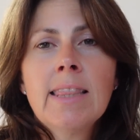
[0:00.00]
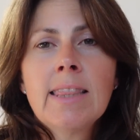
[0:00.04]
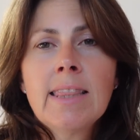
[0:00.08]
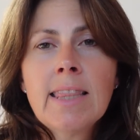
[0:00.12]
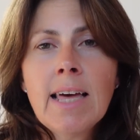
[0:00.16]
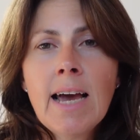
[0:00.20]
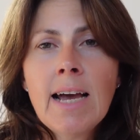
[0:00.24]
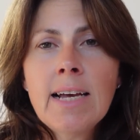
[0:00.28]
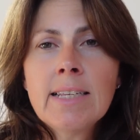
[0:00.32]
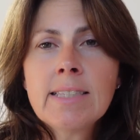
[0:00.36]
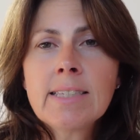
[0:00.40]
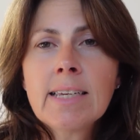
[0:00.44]

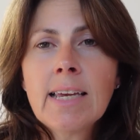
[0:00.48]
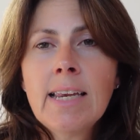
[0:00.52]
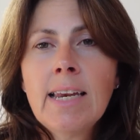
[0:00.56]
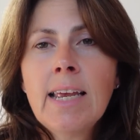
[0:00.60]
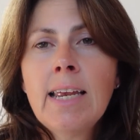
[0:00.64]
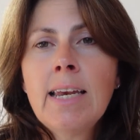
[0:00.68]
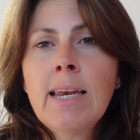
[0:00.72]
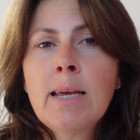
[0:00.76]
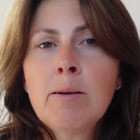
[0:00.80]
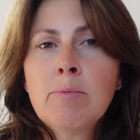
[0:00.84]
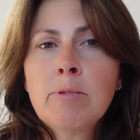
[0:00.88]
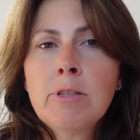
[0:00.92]
that's going to
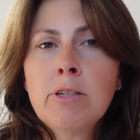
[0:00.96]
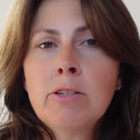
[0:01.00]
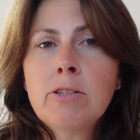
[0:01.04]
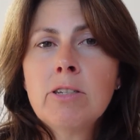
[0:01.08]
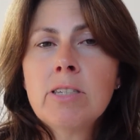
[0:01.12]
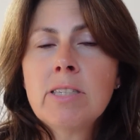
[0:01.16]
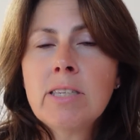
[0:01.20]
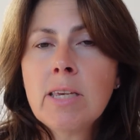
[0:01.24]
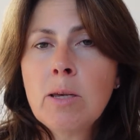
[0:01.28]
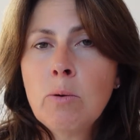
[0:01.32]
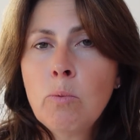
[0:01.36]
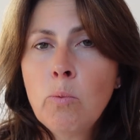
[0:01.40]
enable you to
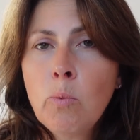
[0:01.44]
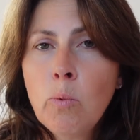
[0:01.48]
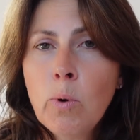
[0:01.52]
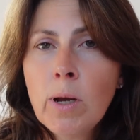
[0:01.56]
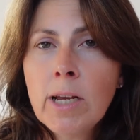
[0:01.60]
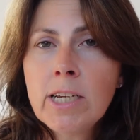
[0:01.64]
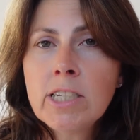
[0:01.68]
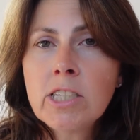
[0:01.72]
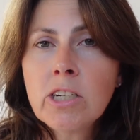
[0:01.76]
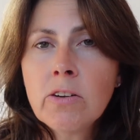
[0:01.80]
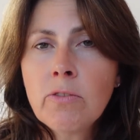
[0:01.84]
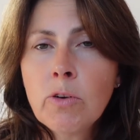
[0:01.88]
see
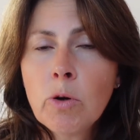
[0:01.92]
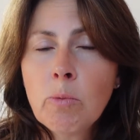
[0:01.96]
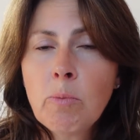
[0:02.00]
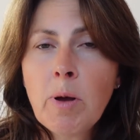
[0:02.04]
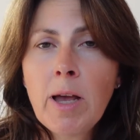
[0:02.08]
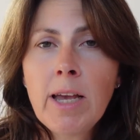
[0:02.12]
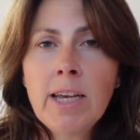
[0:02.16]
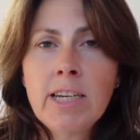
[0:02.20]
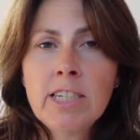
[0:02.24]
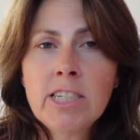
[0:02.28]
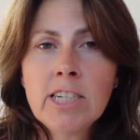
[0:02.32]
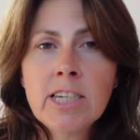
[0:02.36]
which of your
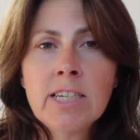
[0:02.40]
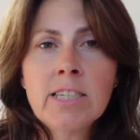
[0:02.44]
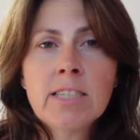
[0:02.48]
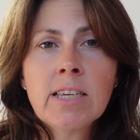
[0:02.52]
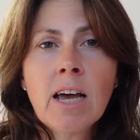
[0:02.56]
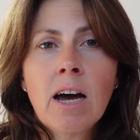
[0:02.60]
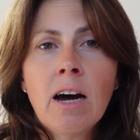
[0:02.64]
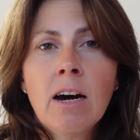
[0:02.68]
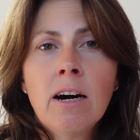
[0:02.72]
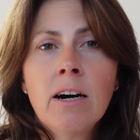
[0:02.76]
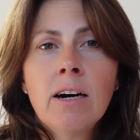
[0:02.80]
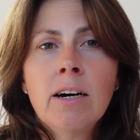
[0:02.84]
pages
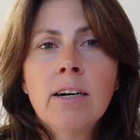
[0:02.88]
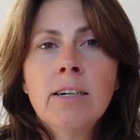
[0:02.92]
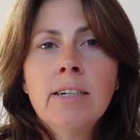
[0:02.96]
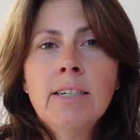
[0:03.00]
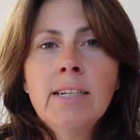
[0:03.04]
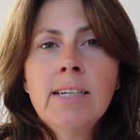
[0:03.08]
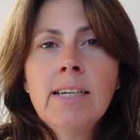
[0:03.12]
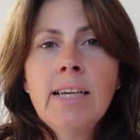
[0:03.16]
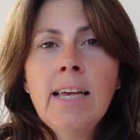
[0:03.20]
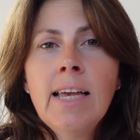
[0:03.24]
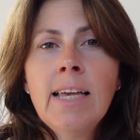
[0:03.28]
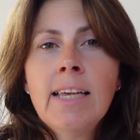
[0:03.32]
are
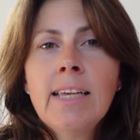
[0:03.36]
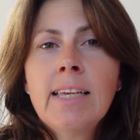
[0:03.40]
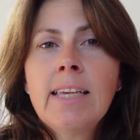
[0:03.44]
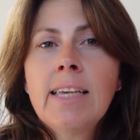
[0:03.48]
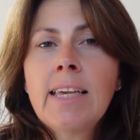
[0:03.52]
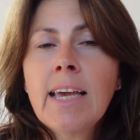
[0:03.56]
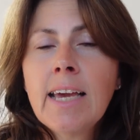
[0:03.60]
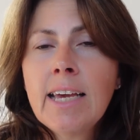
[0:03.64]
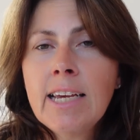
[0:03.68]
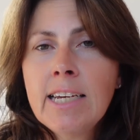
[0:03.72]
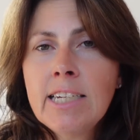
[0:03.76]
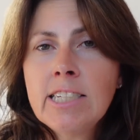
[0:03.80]

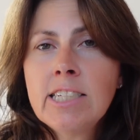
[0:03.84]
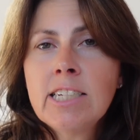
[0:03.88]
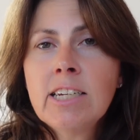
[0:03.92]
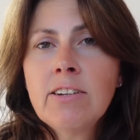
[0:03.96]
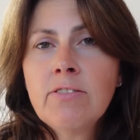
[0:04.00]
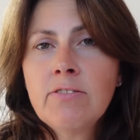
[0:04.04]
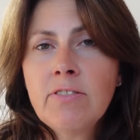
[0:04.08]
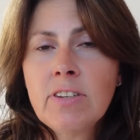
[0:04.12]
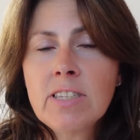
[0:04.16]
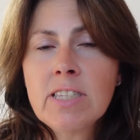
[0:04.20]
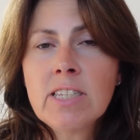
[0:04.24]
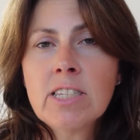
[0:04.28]

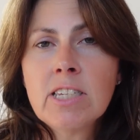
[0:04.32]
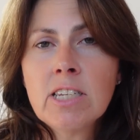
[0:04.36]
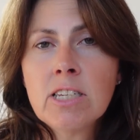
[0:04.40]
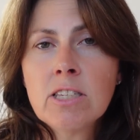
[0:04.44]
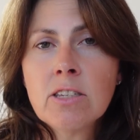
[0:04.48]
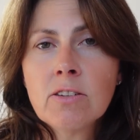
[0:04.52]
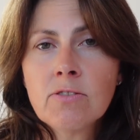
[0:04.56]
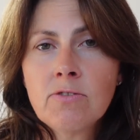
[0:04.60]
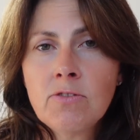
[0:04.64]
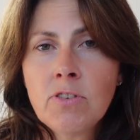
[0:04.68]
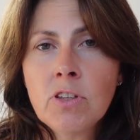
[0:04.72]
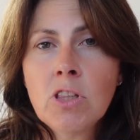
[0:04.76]
engaging
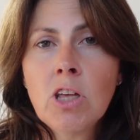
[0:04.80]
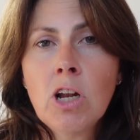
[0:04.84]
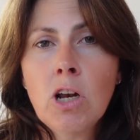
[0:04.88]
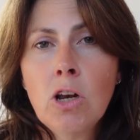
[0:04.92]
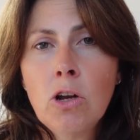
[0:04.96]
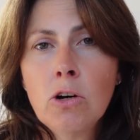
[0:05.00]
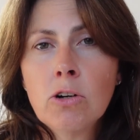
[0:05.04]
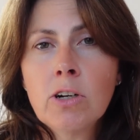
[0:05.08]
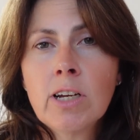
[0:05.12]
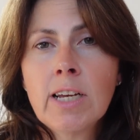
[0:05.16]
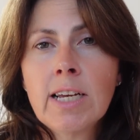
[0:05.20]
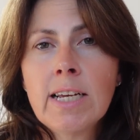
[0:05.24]
visitors for the
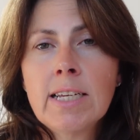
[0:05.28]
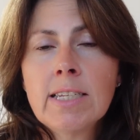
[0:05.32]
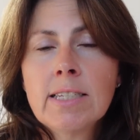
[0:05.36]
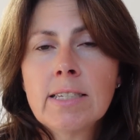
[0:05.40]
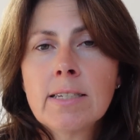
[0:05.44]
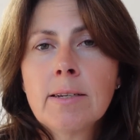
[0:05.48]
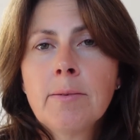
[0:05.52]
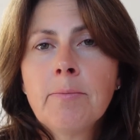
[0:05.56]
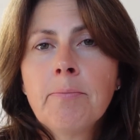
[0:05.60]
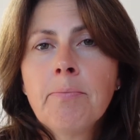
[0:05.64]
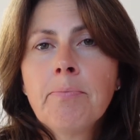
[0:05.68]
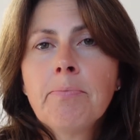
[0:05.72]

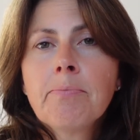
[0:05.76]
longest.